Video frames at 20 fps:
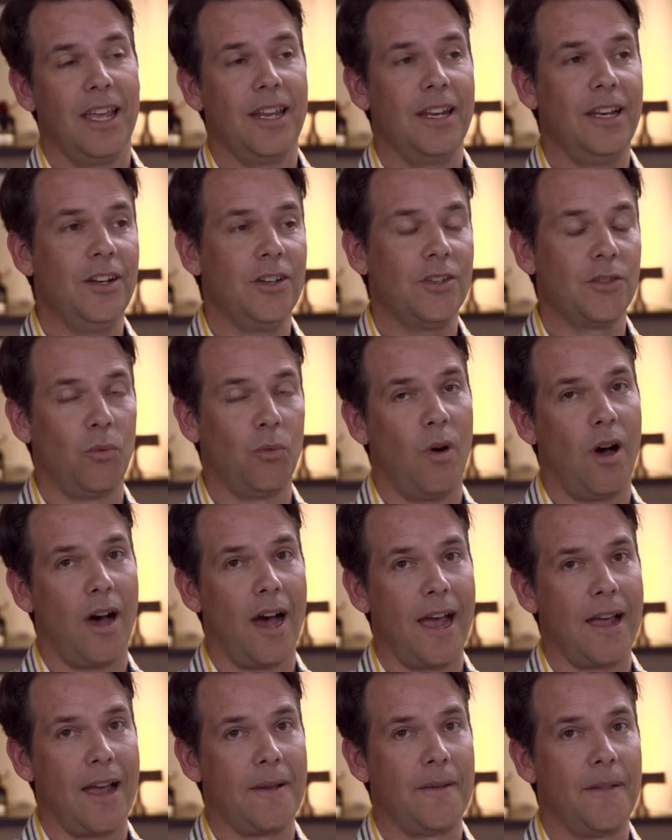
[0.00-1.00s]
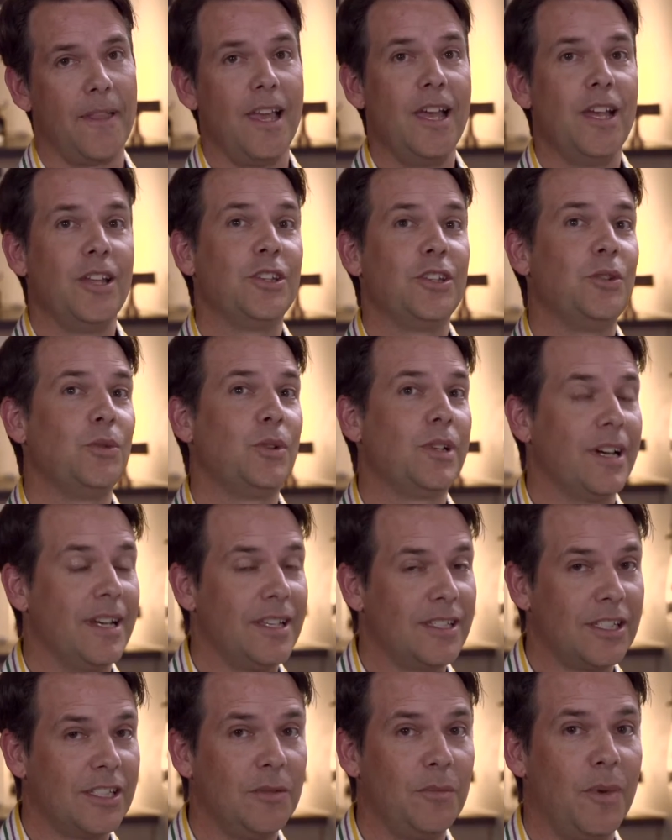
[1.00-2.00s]
And here's why. To
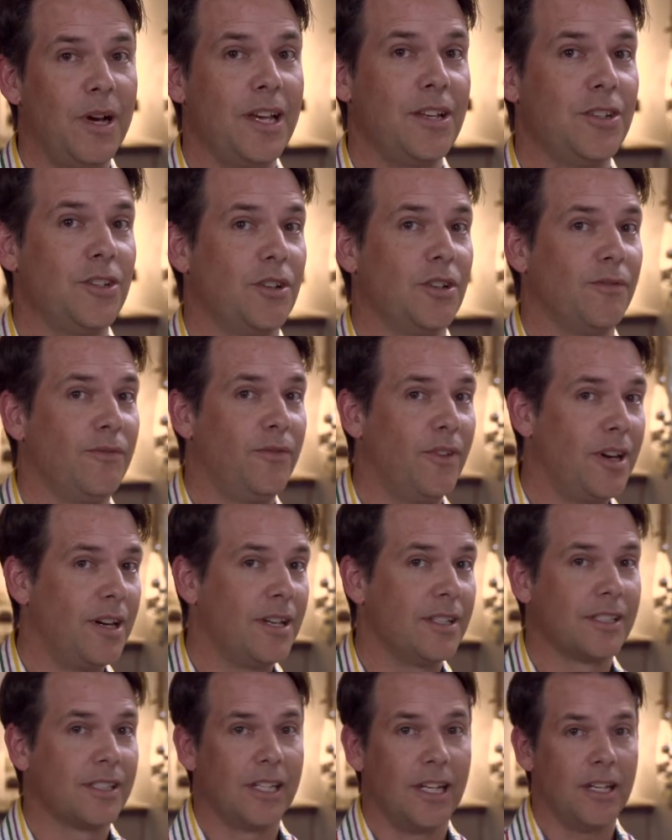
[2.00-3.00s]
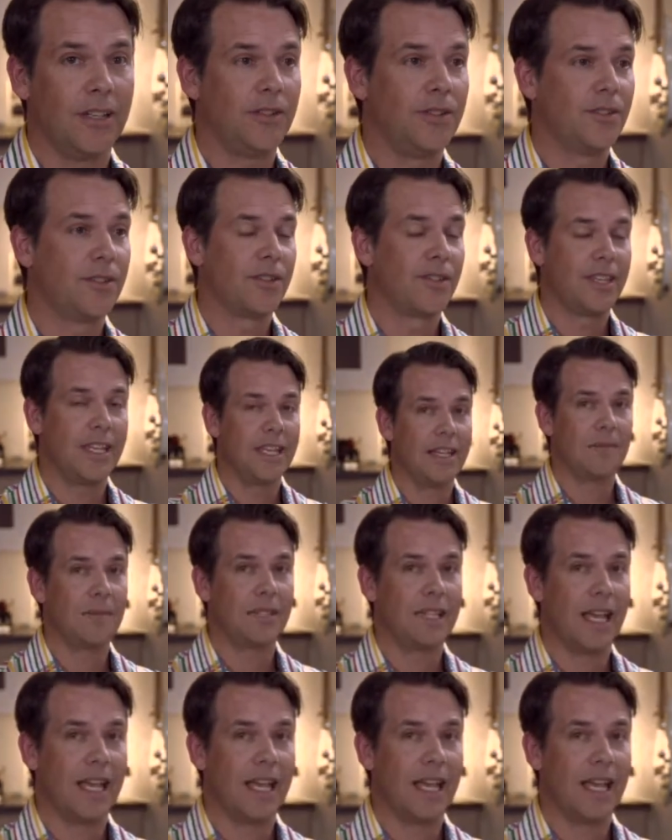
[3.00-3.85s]
customize your fonts, colors, themes,